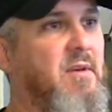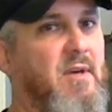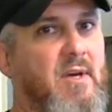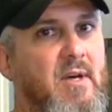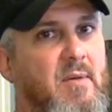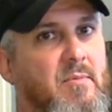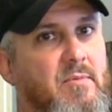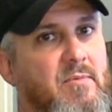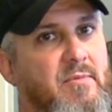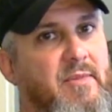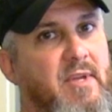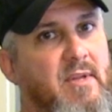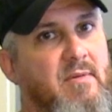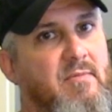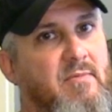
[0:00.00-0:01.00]
um,
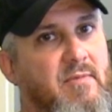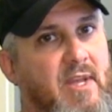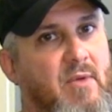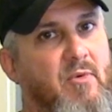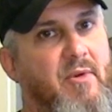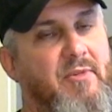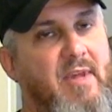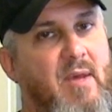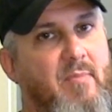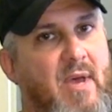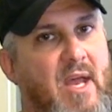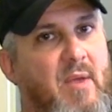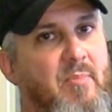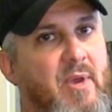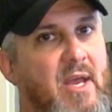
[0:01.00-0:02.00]
then they want that
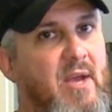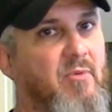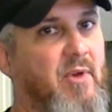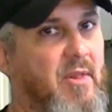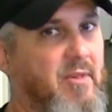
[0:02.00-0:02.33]
backpack